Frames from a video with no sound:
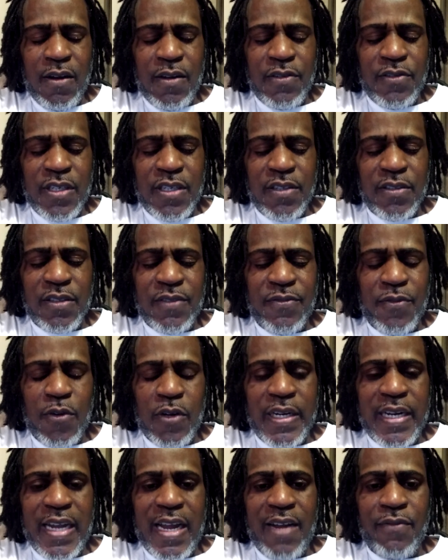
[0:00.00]
uh, Genesis
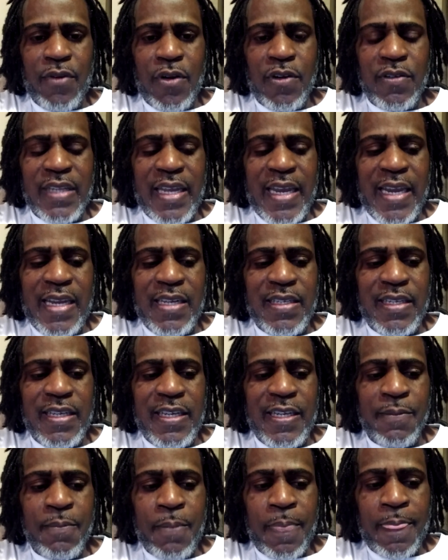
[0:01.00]
49, verse
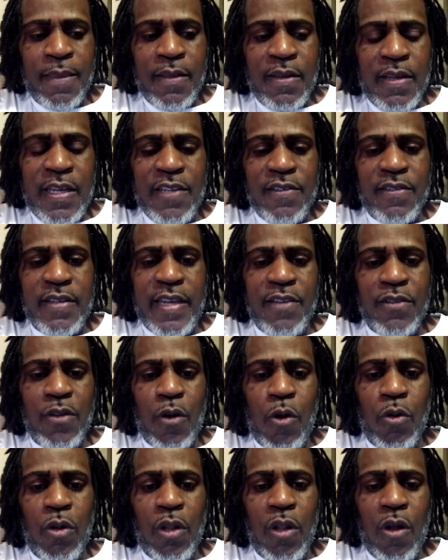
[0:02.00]
18. He says,
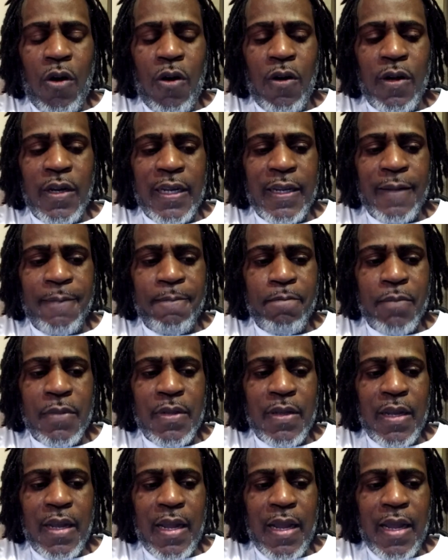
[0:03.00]
"O Lord,
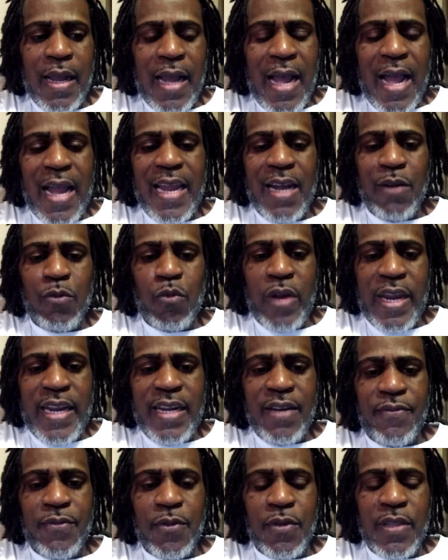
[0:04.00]
I have
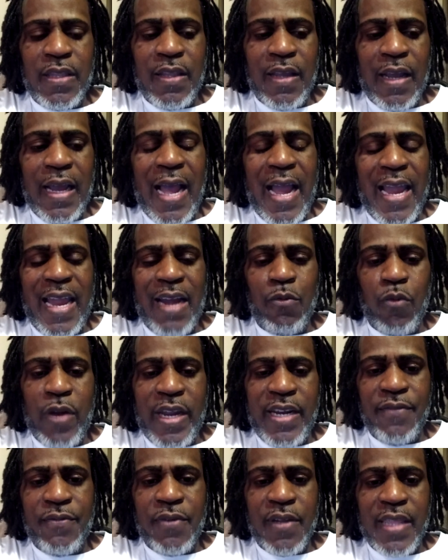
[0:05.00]
waited for I have
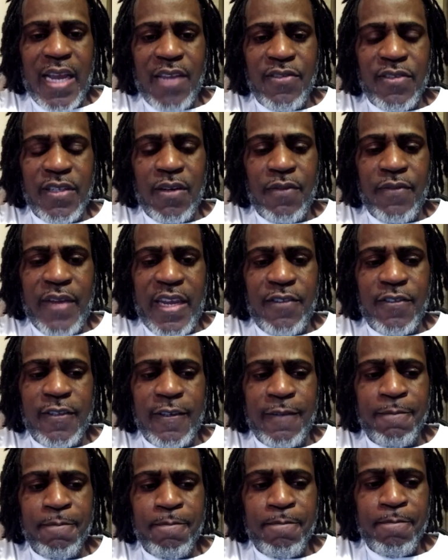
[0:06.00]
waited for thy
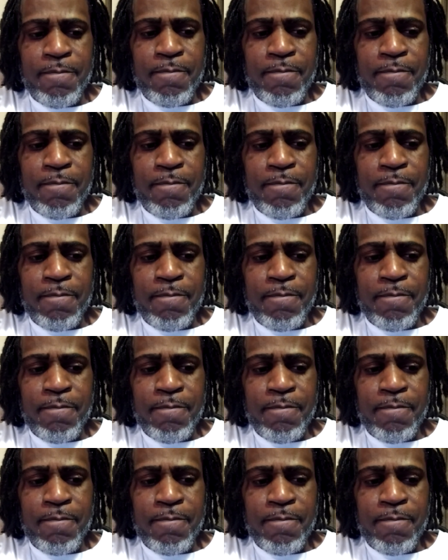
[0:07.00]
salvation."